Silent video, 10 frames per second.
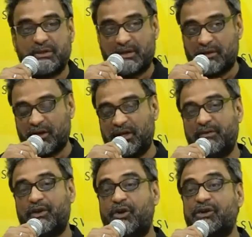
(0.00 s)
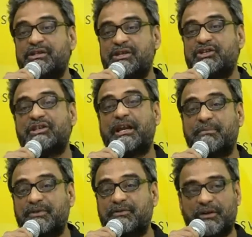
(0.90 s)
learn, or give you an organizational
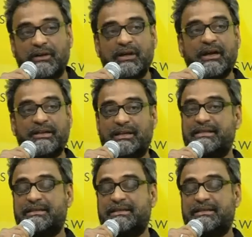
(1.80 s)
atmosphere that